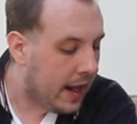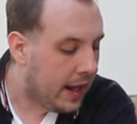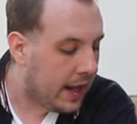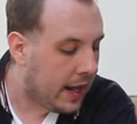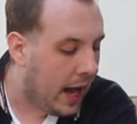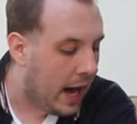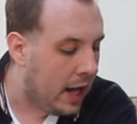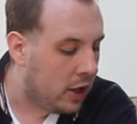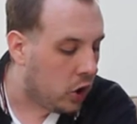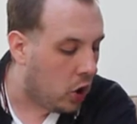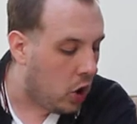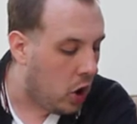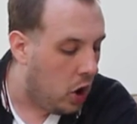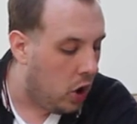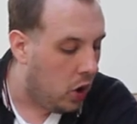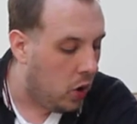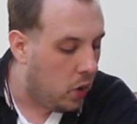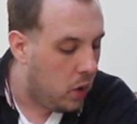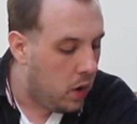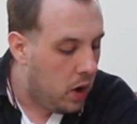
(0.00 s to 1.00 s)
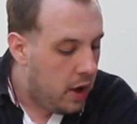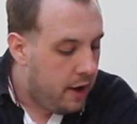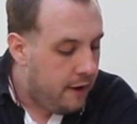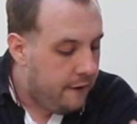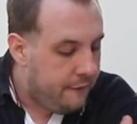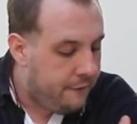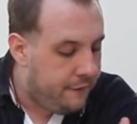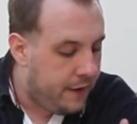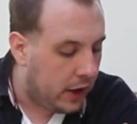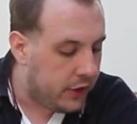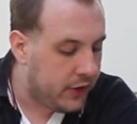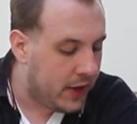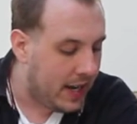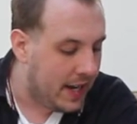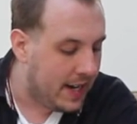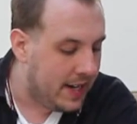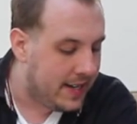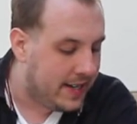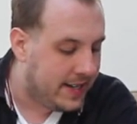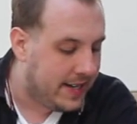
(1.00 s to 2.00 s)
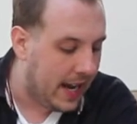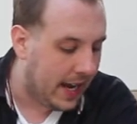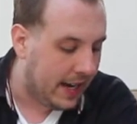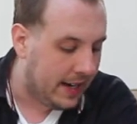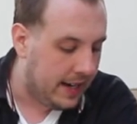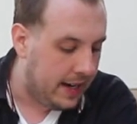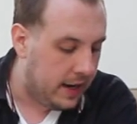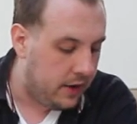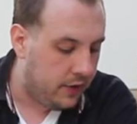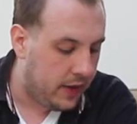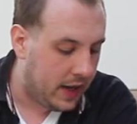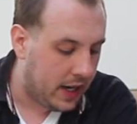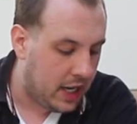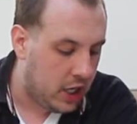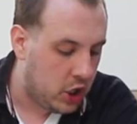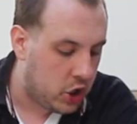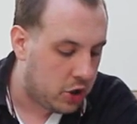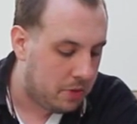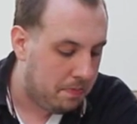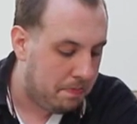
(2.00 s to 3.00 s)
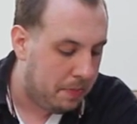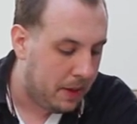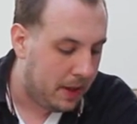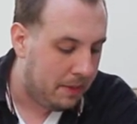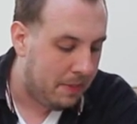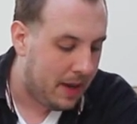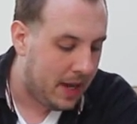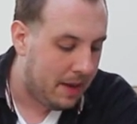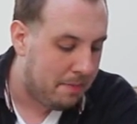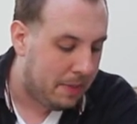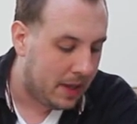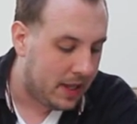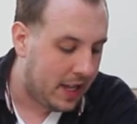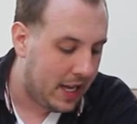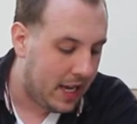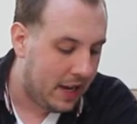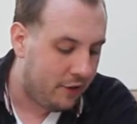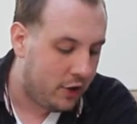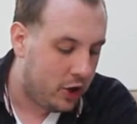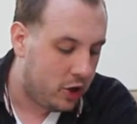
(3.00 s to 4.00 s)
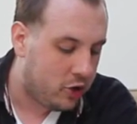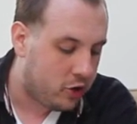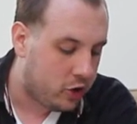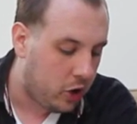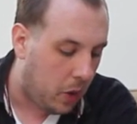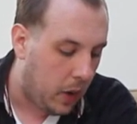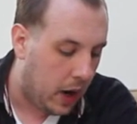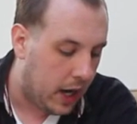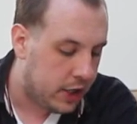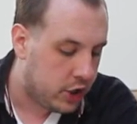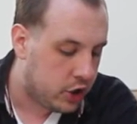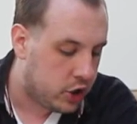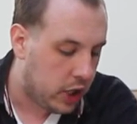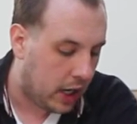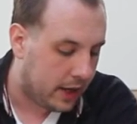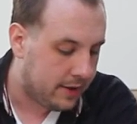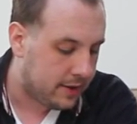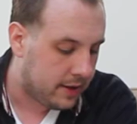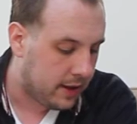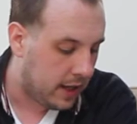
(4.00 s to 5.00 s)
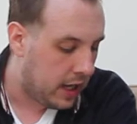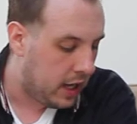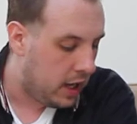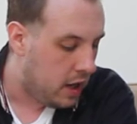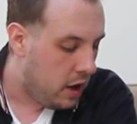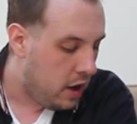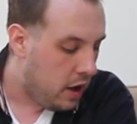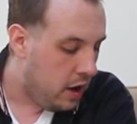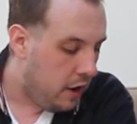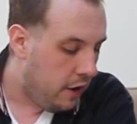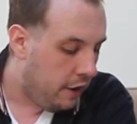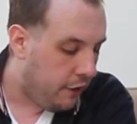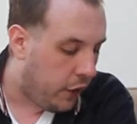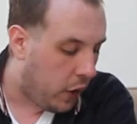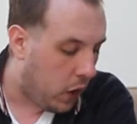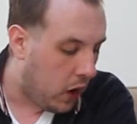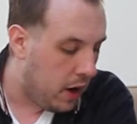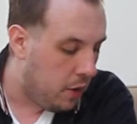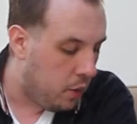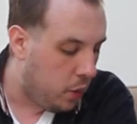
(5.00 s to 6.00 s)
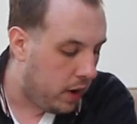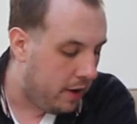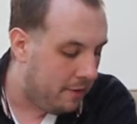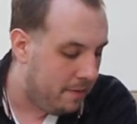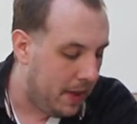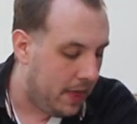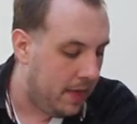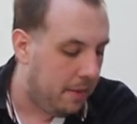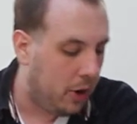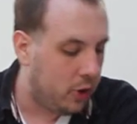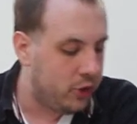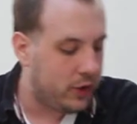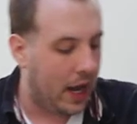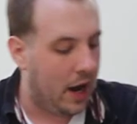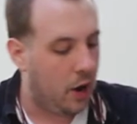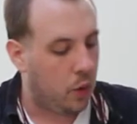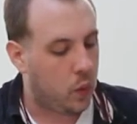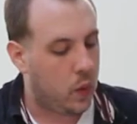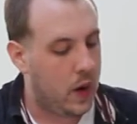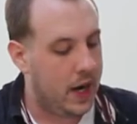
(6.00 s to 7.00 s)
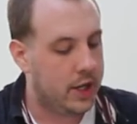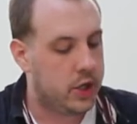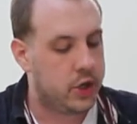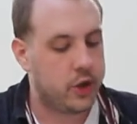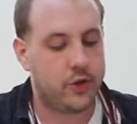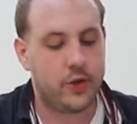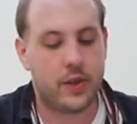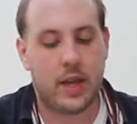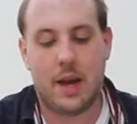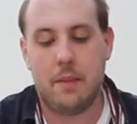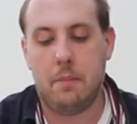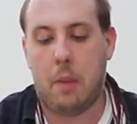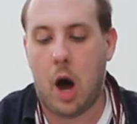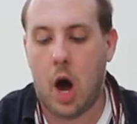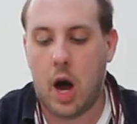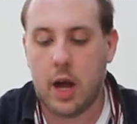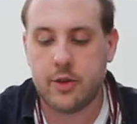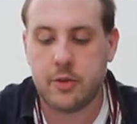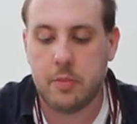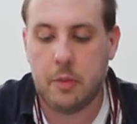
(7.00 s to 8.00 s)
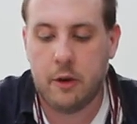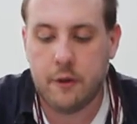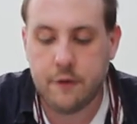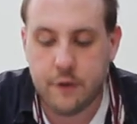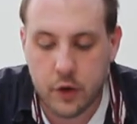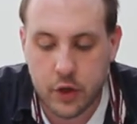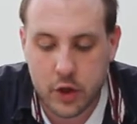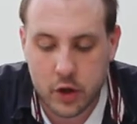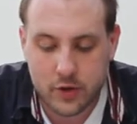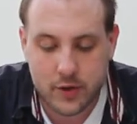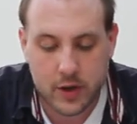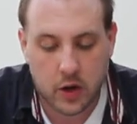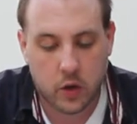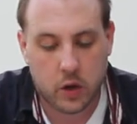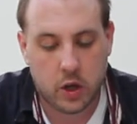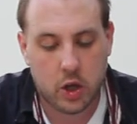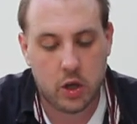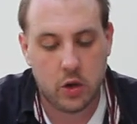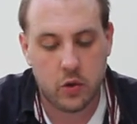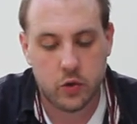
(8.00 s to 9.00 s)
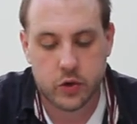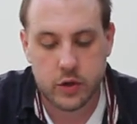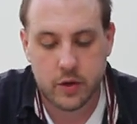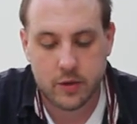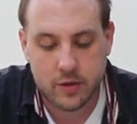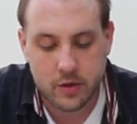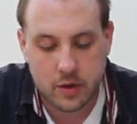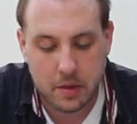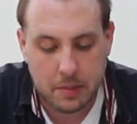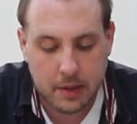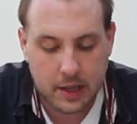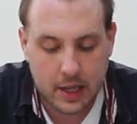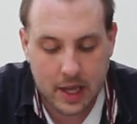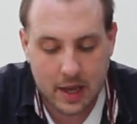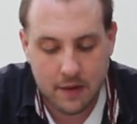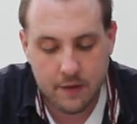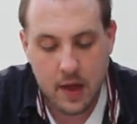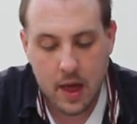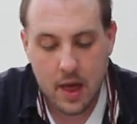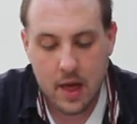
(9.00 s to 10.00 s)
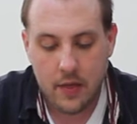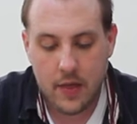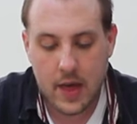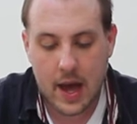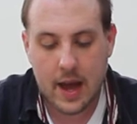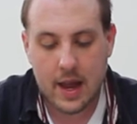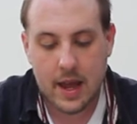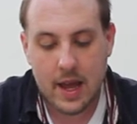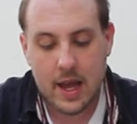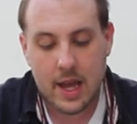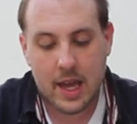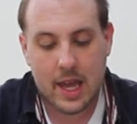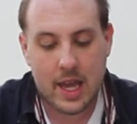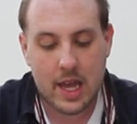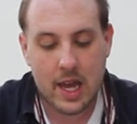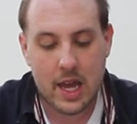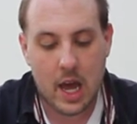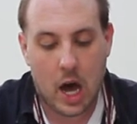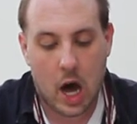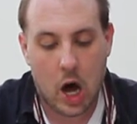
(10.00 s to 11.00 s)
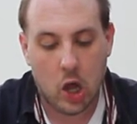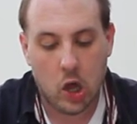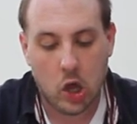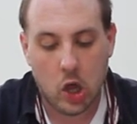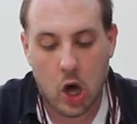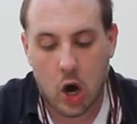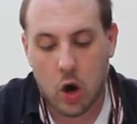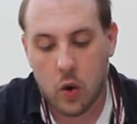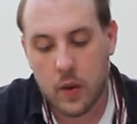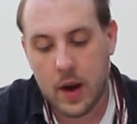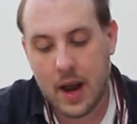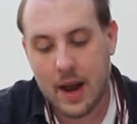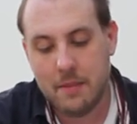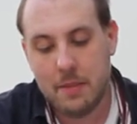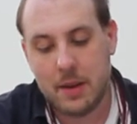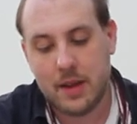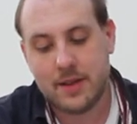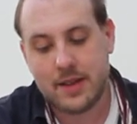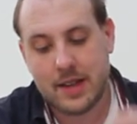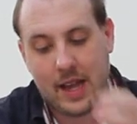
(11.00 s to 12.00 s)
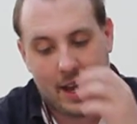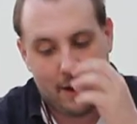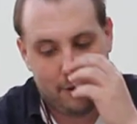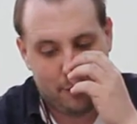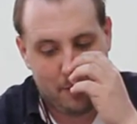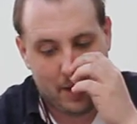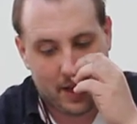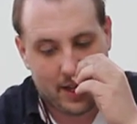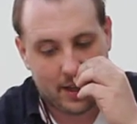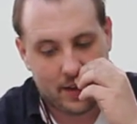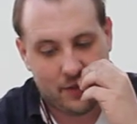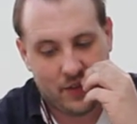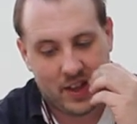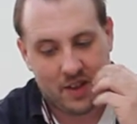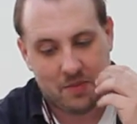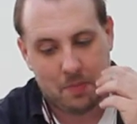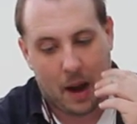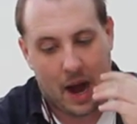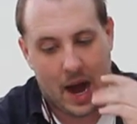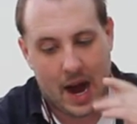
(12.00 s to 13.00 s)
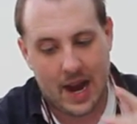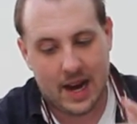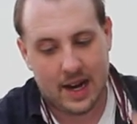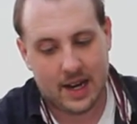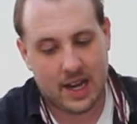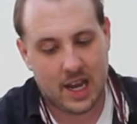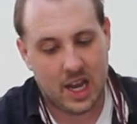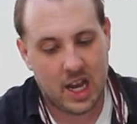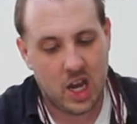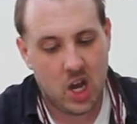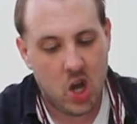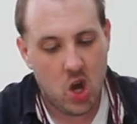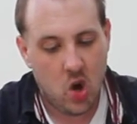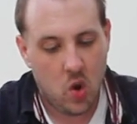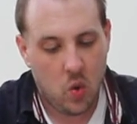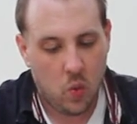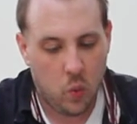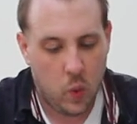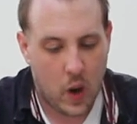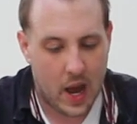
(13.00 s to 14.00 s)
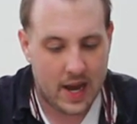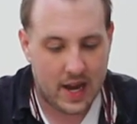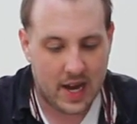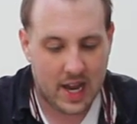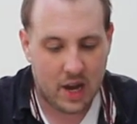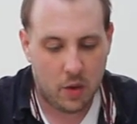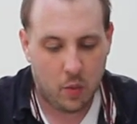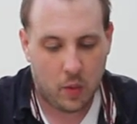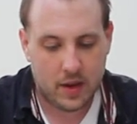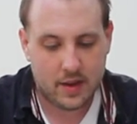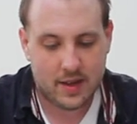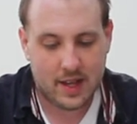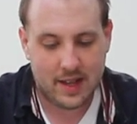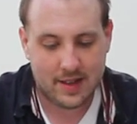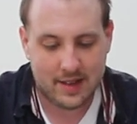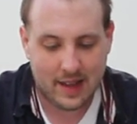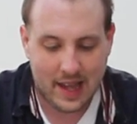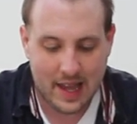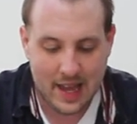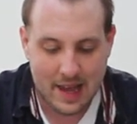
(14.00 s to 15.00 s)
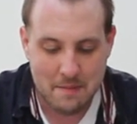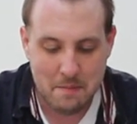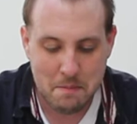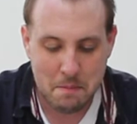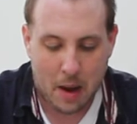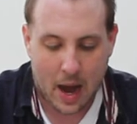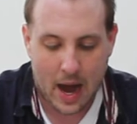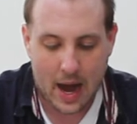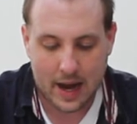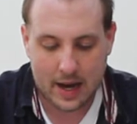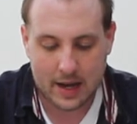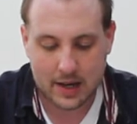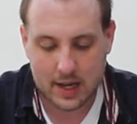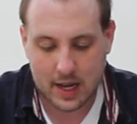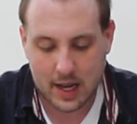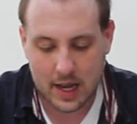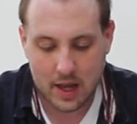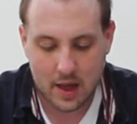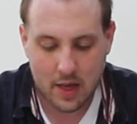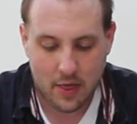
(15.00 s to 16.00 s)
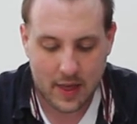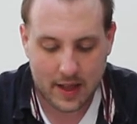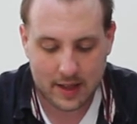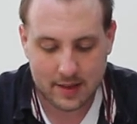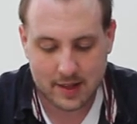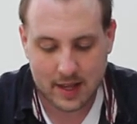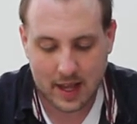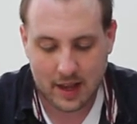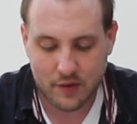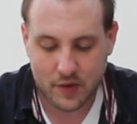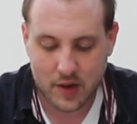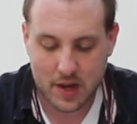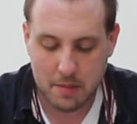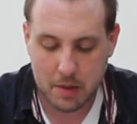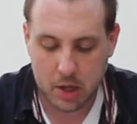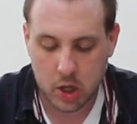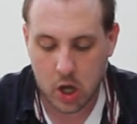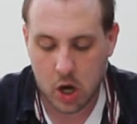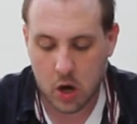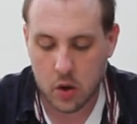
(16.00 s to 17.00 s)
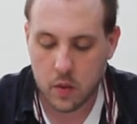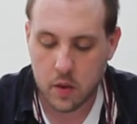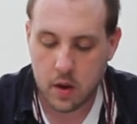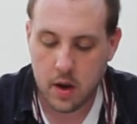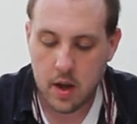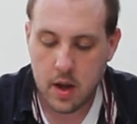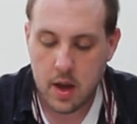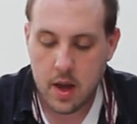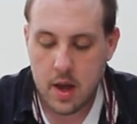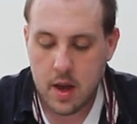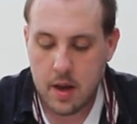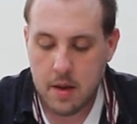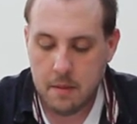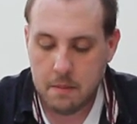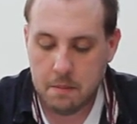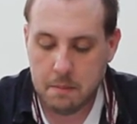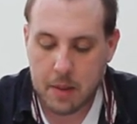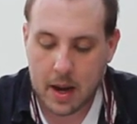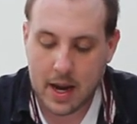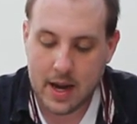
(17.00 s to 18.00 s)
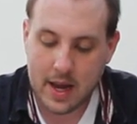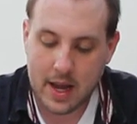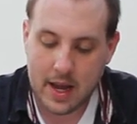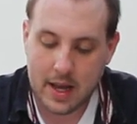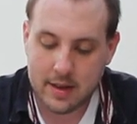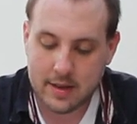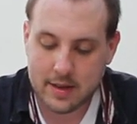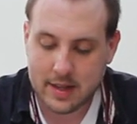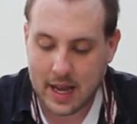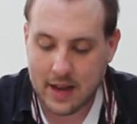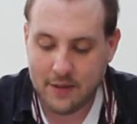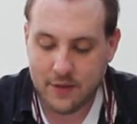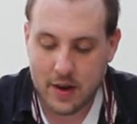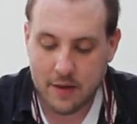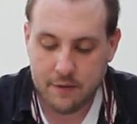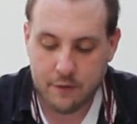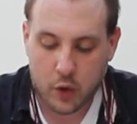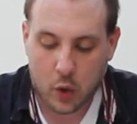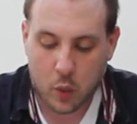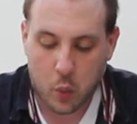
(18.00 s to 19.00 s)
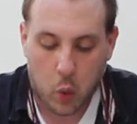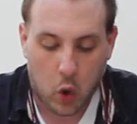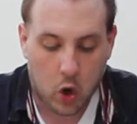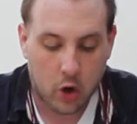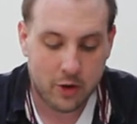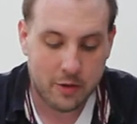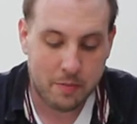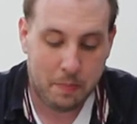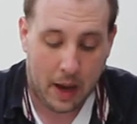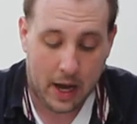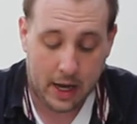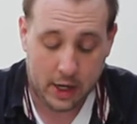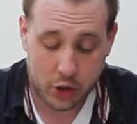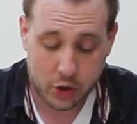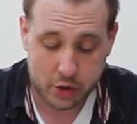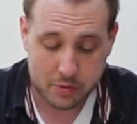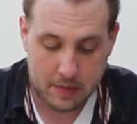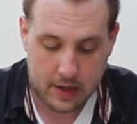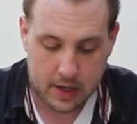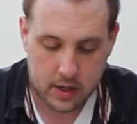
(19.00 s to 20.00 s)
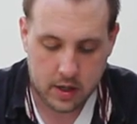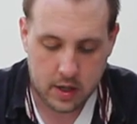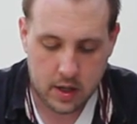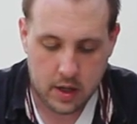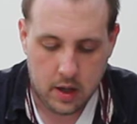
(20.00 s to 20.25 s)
Callirhoe felt indignant that he should be believed so unjustly, for it would have been the most outrageous thing possible for the Syracusans to believe that he alone had been saved because of his piety, when it was his impiety that saved him alone. But it saved him for worse punishment.